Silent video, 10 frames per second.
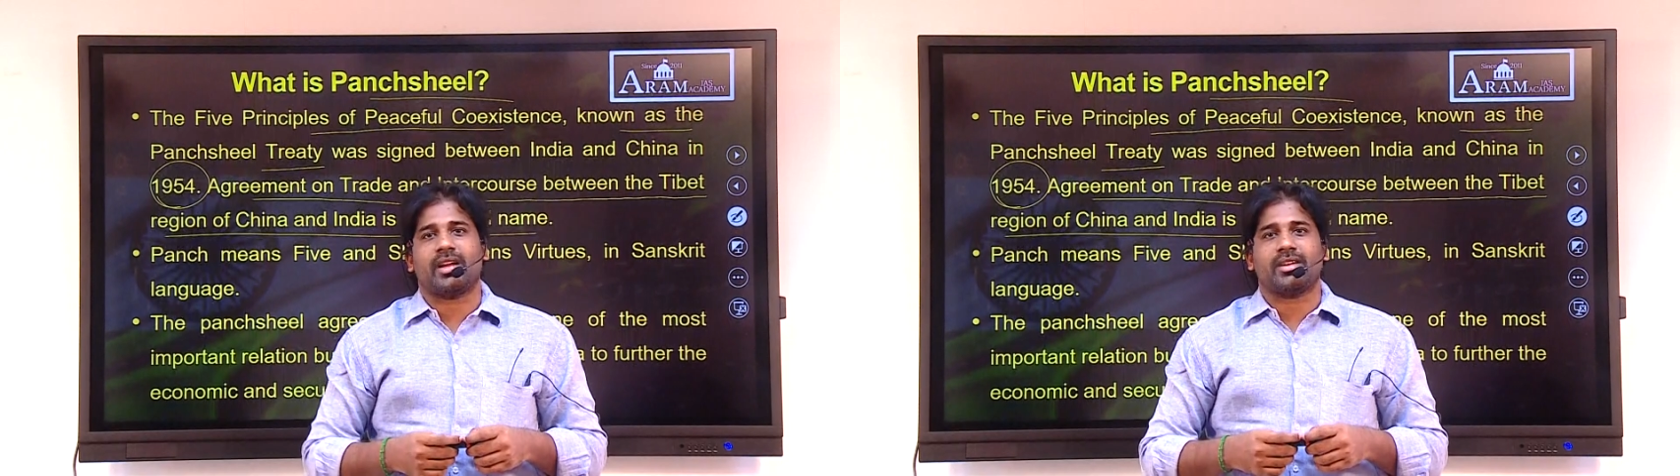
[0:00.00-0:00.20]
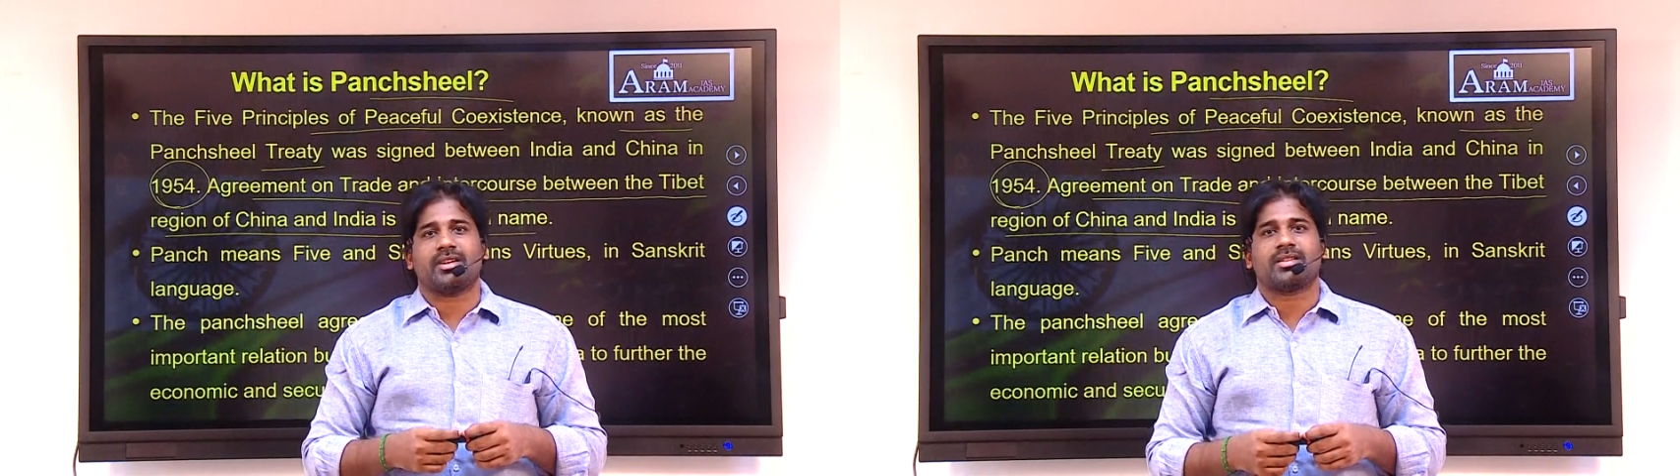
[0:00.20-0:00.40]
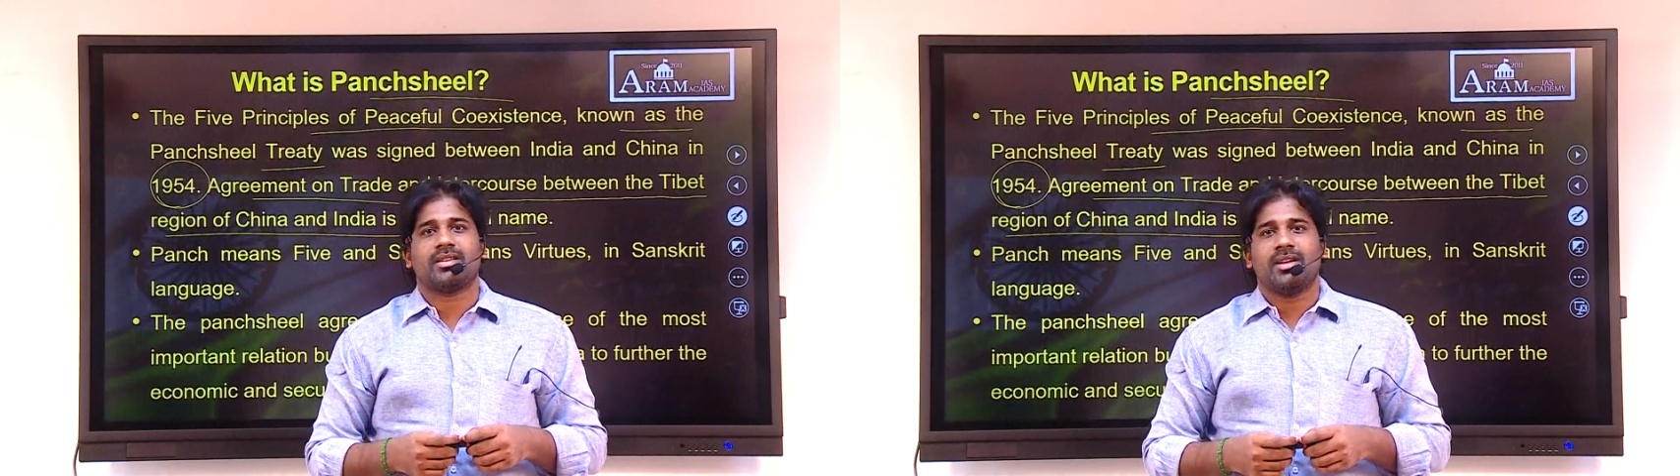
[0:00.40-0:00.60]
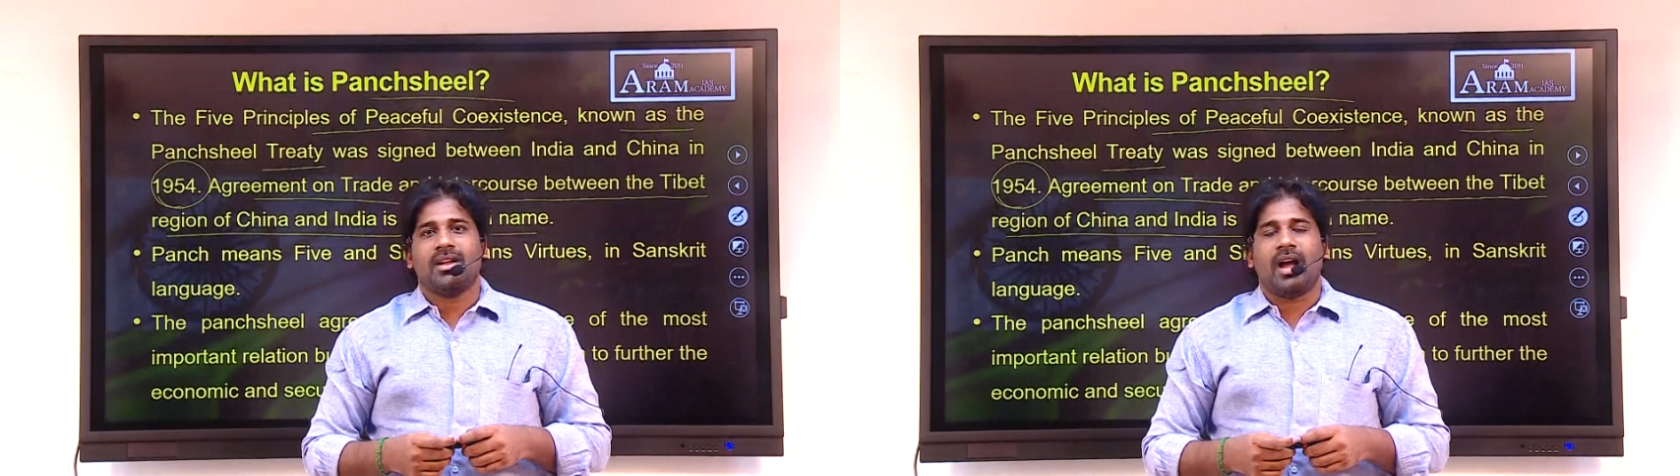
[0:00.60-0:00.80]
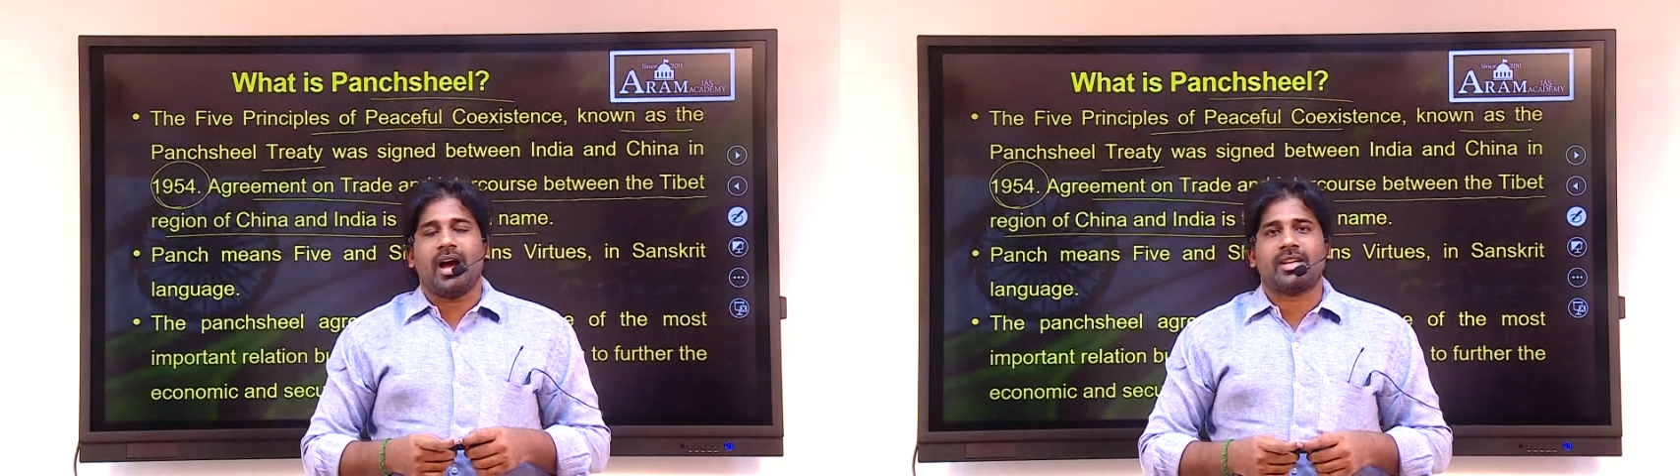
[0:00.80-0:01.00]
in it
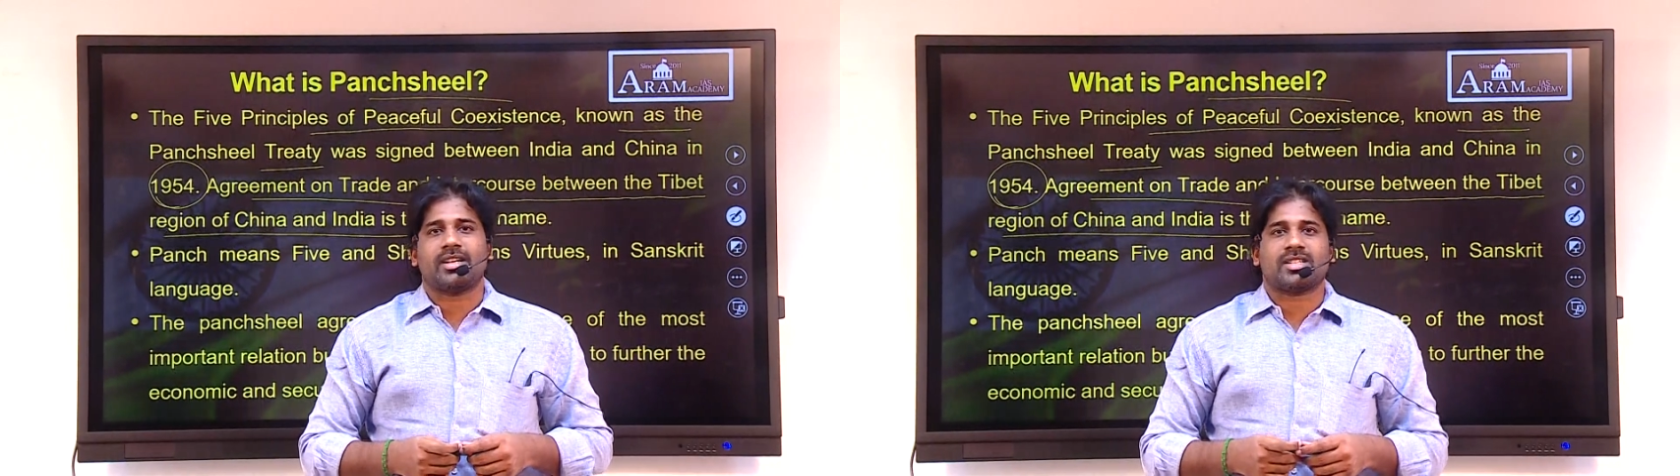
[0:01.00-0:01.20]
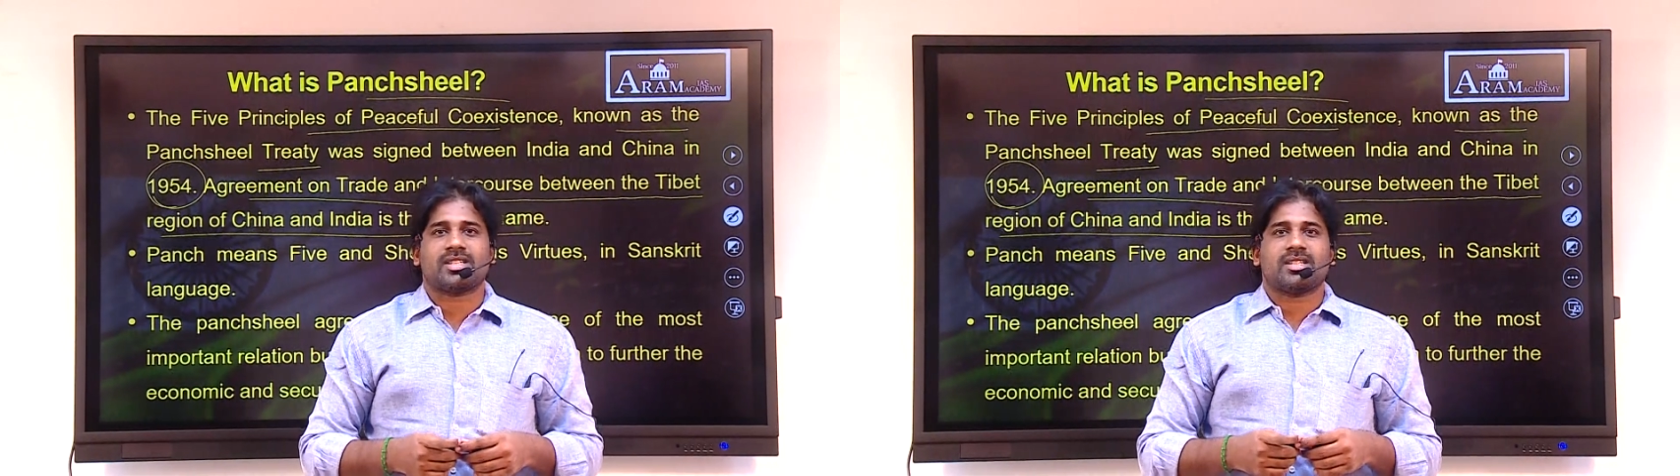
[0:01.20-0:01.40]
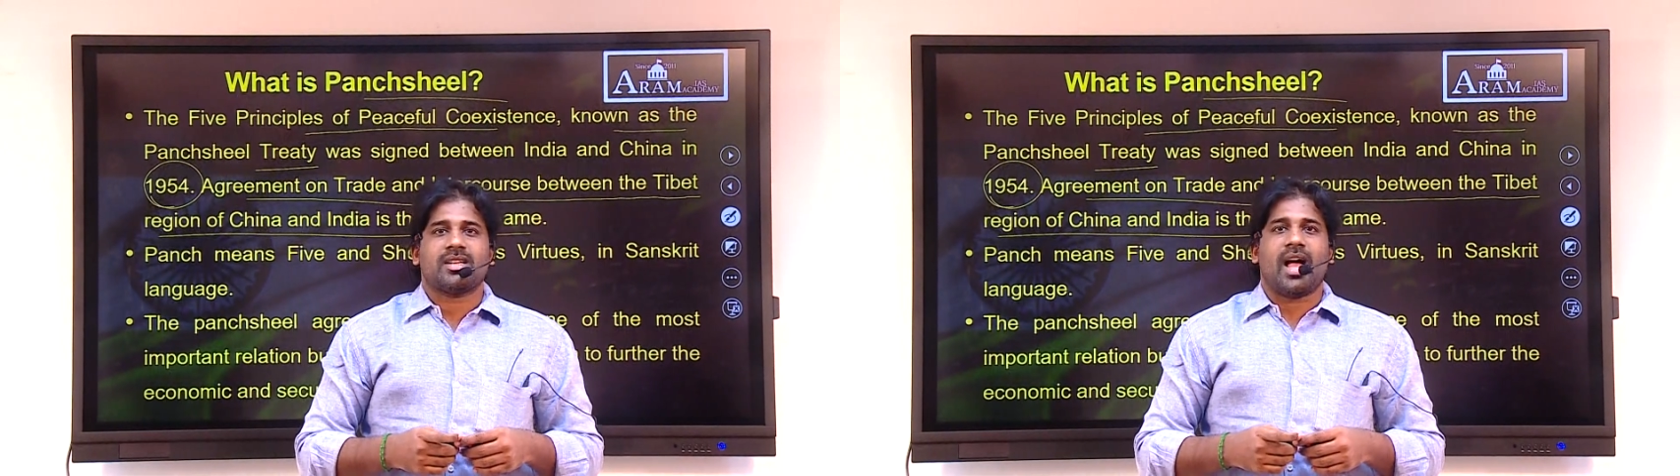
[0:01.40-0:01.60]
and it is